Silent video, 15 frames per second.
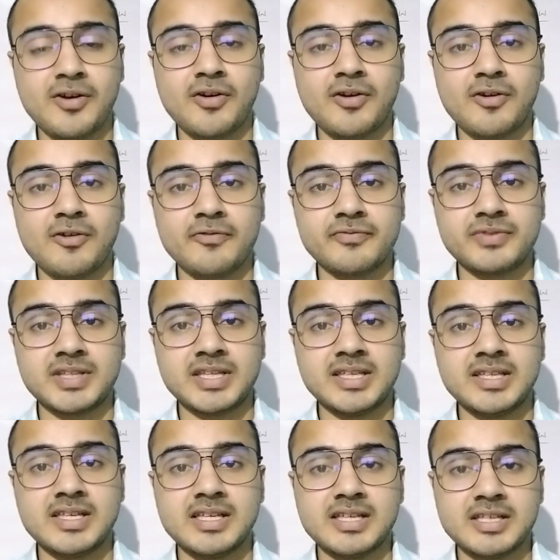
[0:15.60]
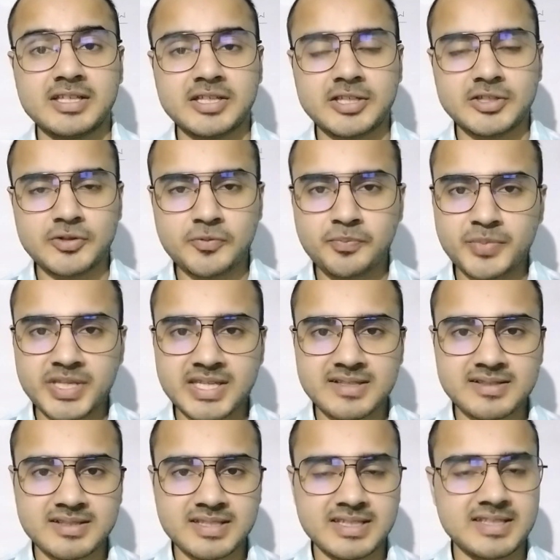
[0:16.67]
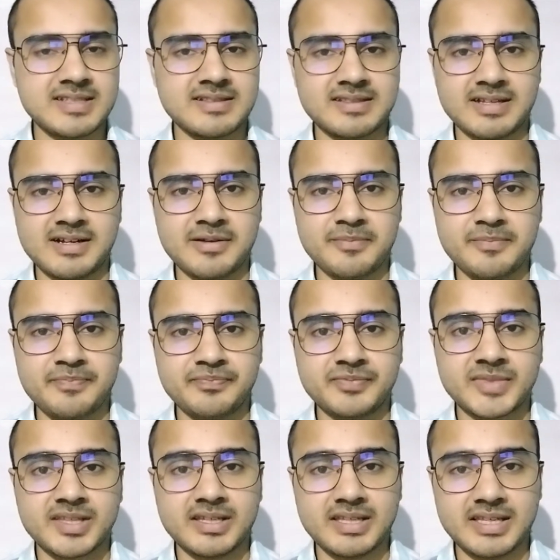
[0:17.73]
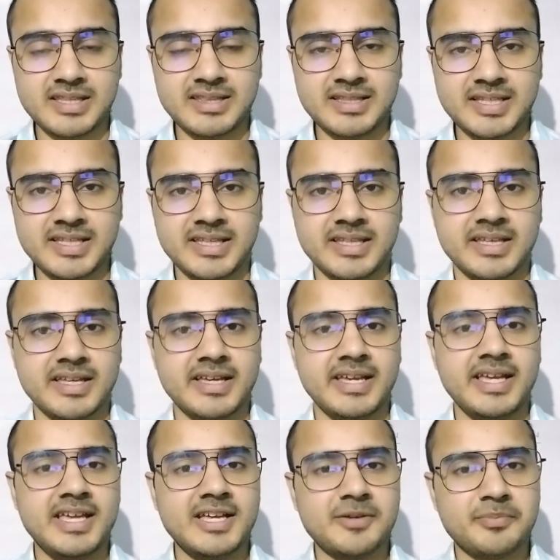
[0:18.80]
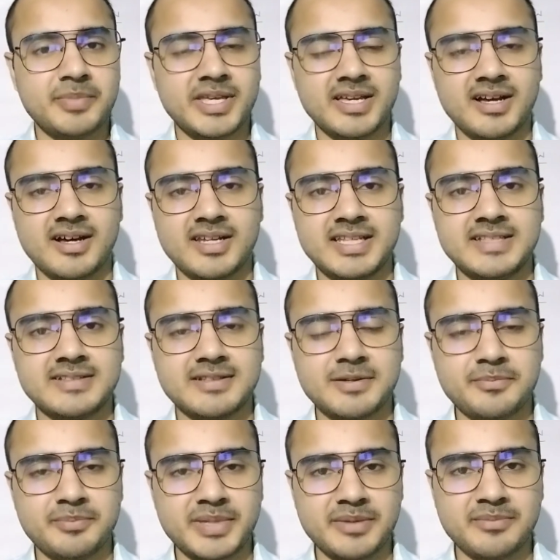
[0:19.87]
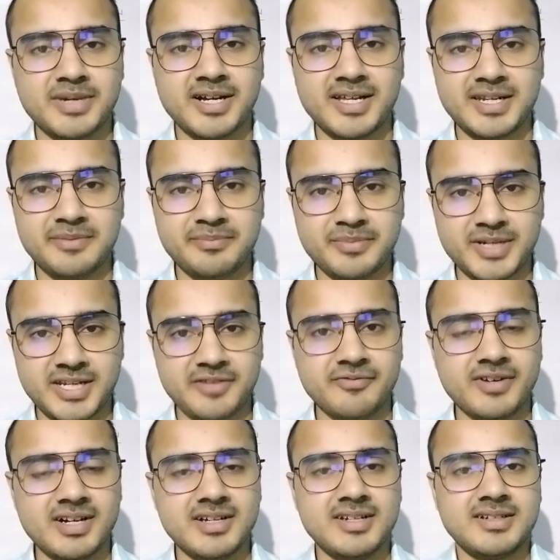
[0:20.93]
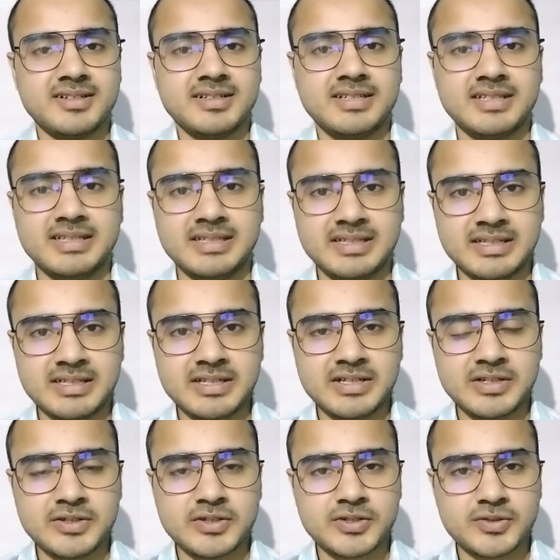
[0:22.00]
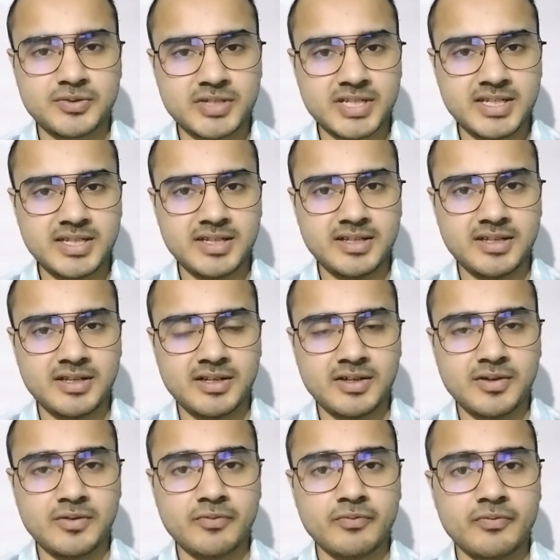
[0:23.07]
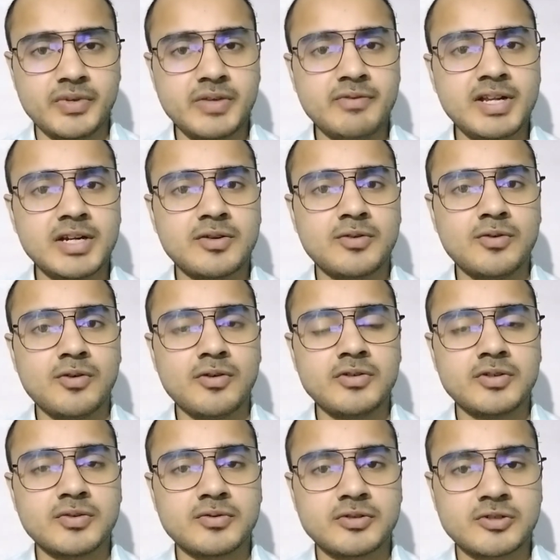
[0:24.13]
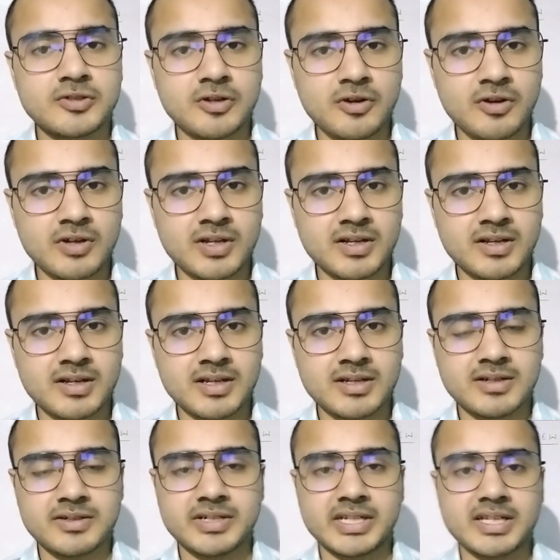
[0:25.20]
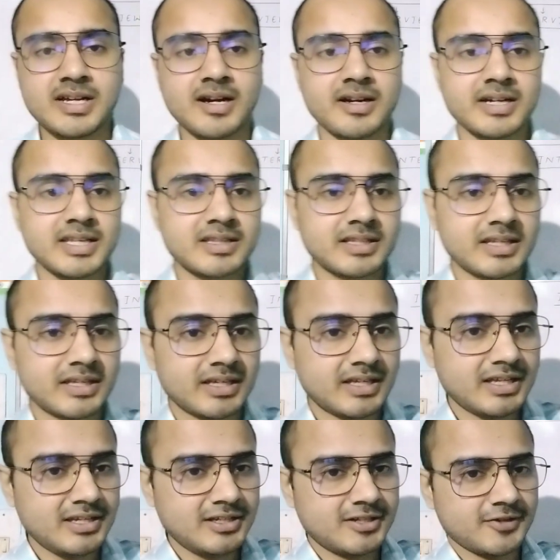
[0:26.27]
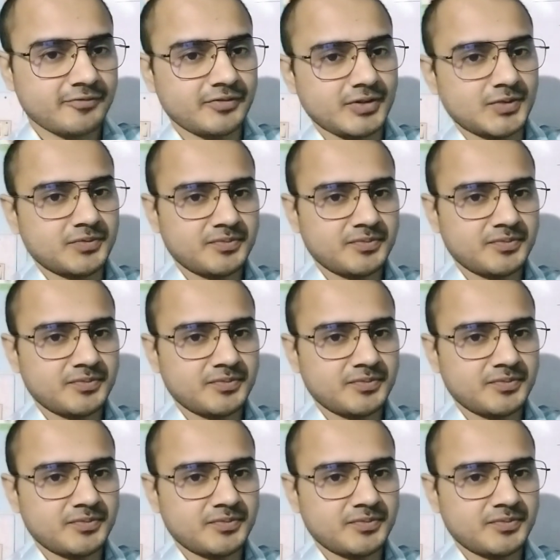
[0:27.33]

of the UPSC exam in the Ek Bihari Sab Pe Bhari Parivar. Today, we will go on to talk regarding the interview.